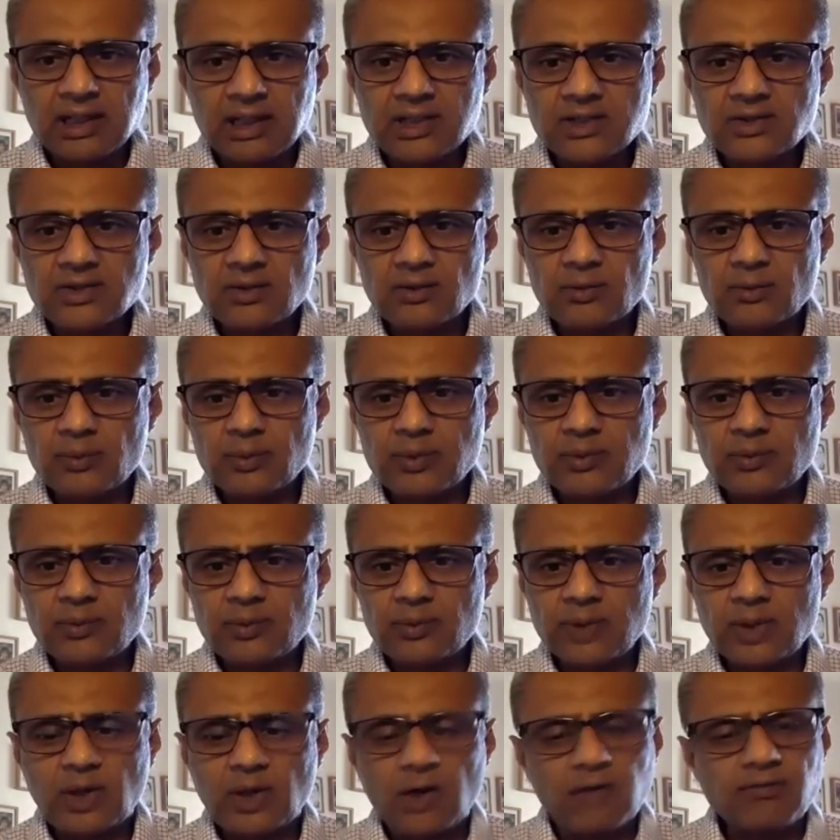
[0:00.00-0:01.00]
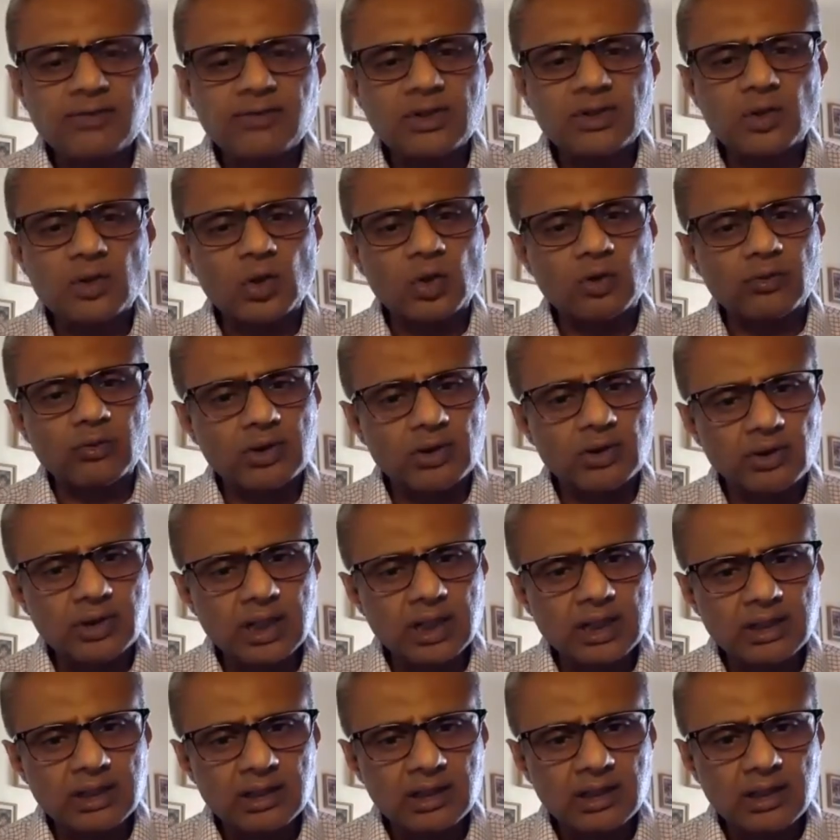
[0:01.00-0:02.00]
So we often overlook
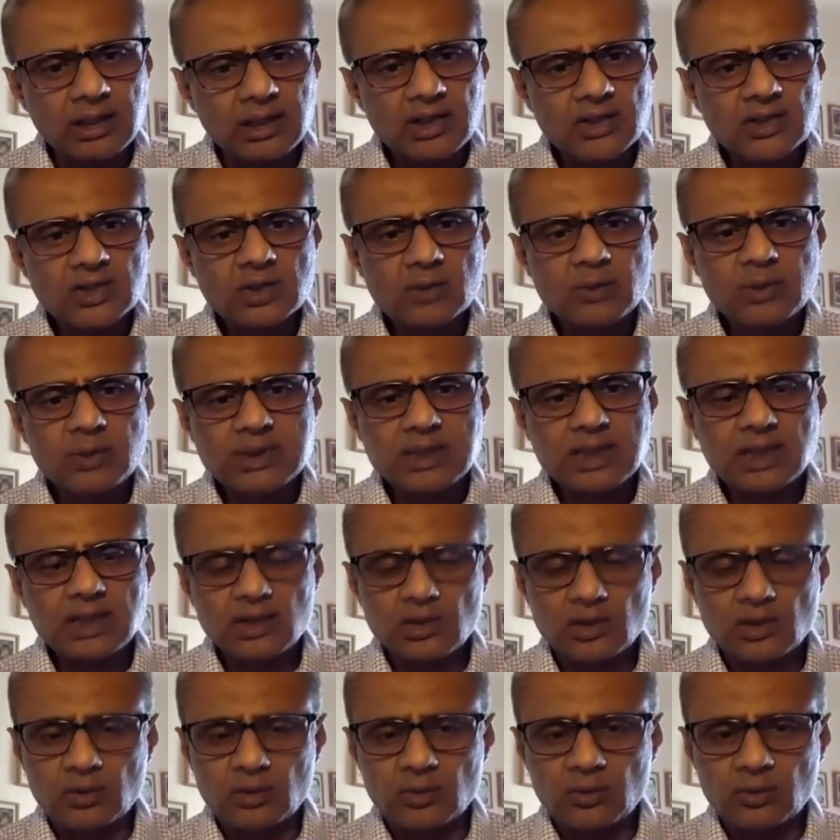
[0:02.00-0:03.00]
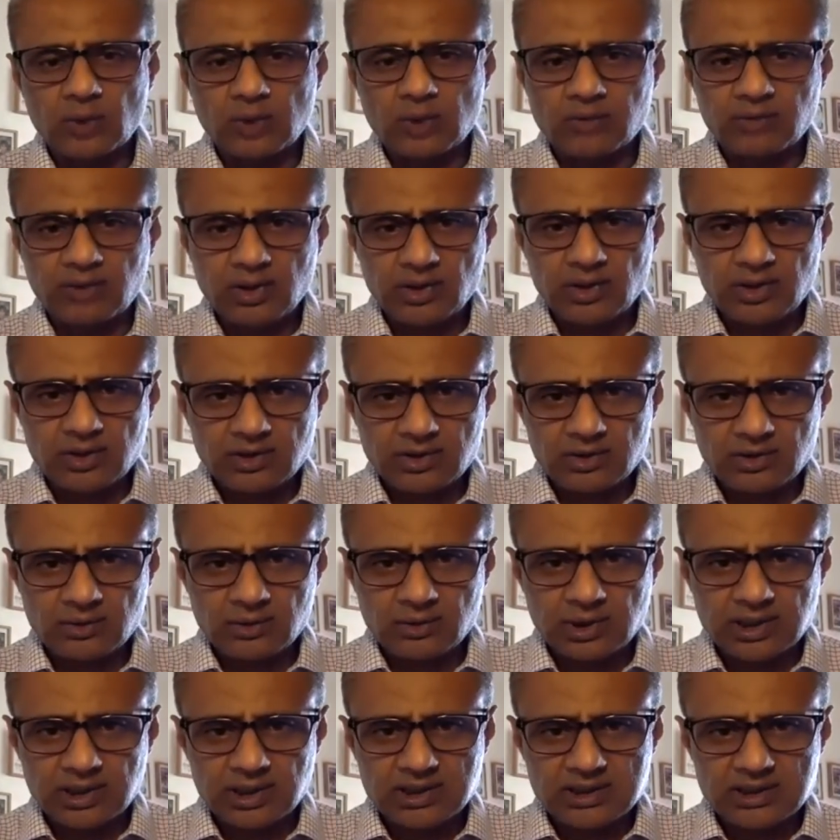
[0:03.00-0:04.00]
it. So we said, no, what we're going to
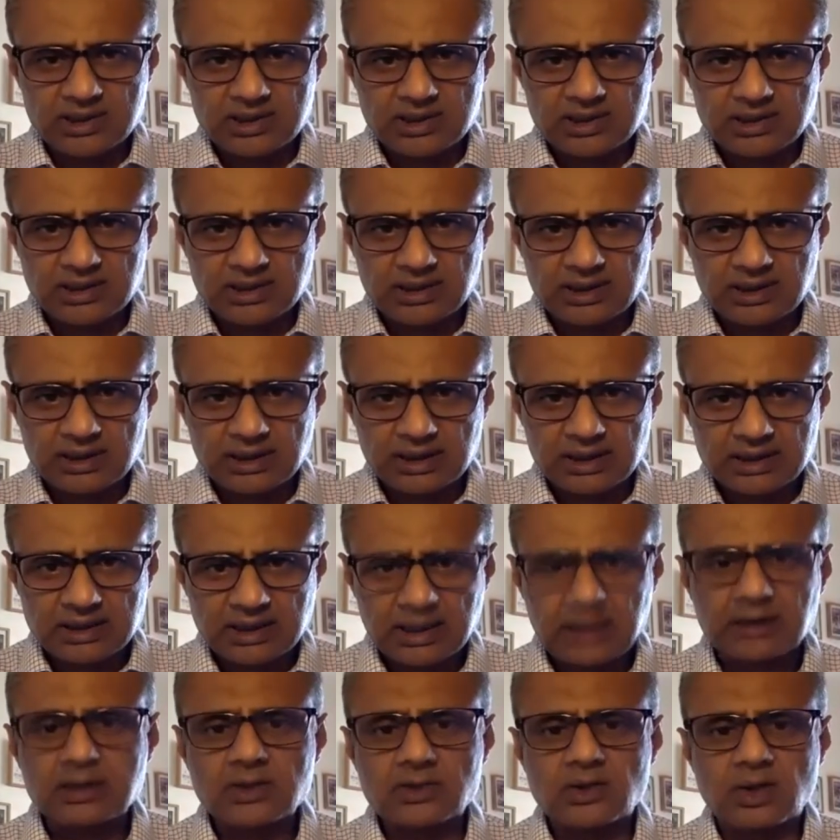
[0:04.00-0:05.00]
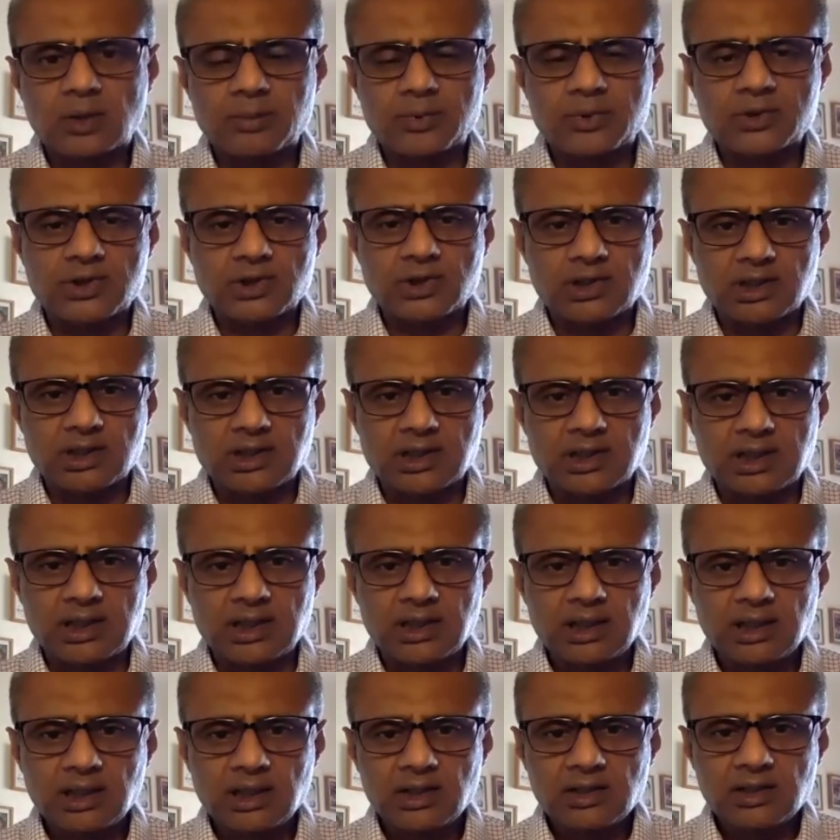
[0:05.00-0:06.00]
do is take this
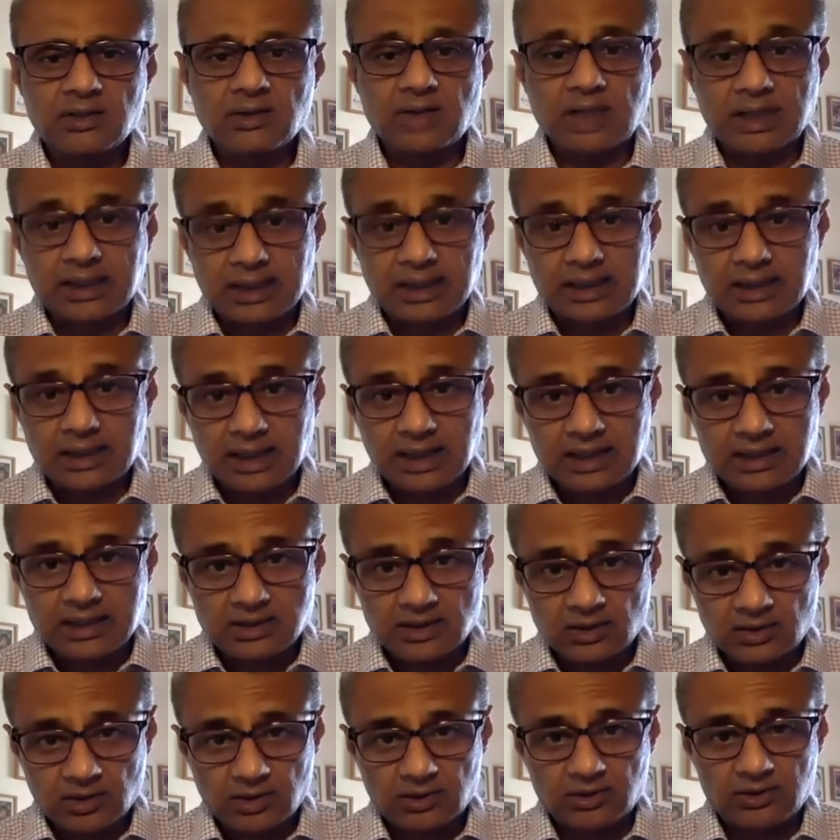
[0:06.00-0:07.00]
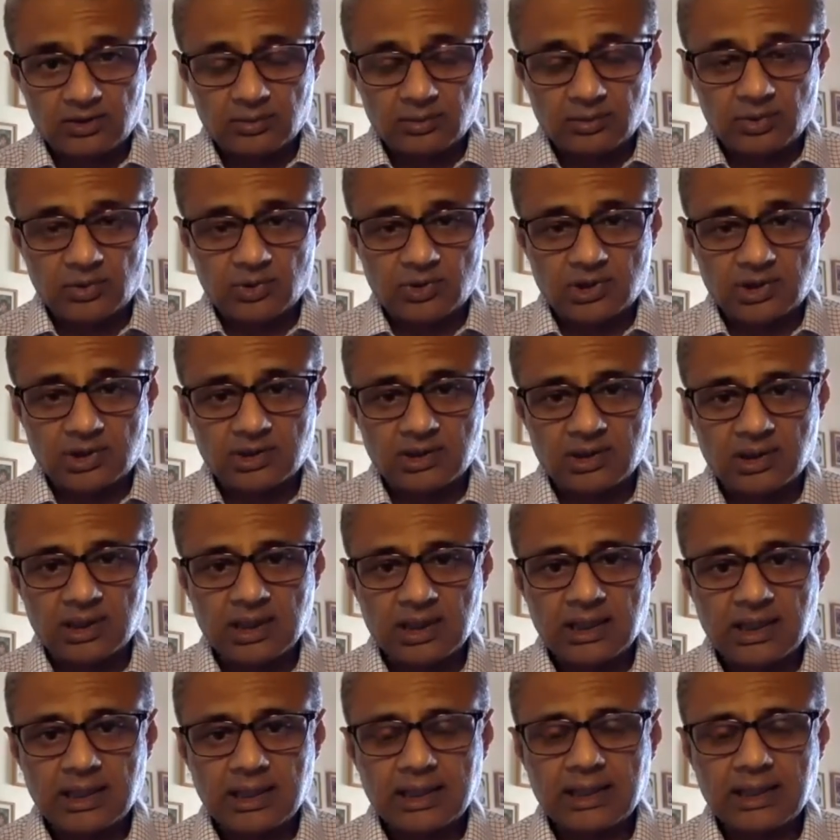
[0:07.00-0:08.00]
opportunity to recognize the contribution
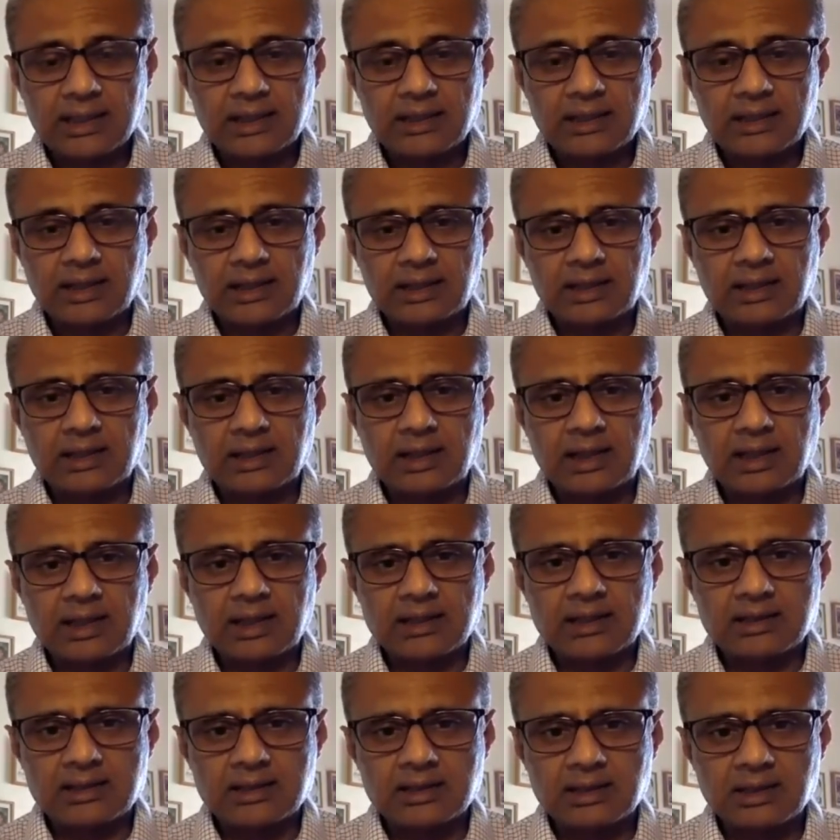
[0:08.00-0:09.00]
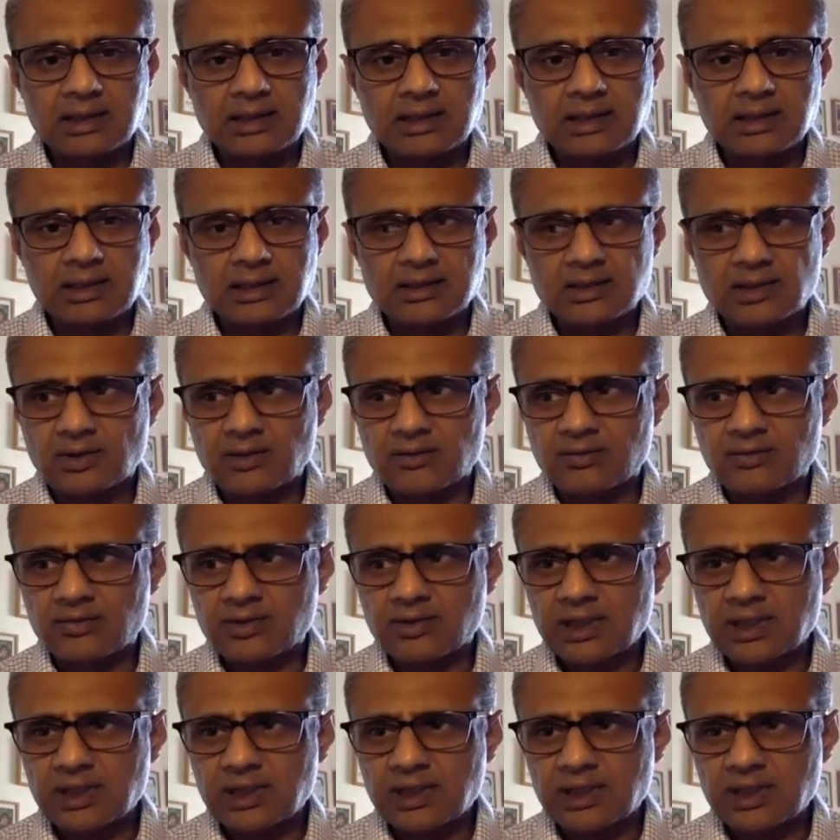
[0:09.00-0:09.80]
and recognize the sort of